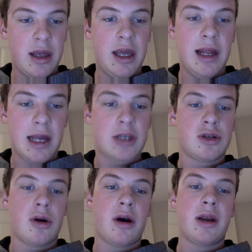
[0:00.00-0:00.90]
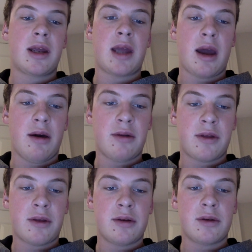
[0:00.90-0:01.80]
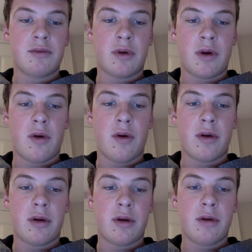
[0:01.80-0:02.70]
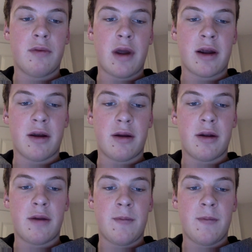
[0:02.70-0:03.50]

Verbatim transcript: electronic health record record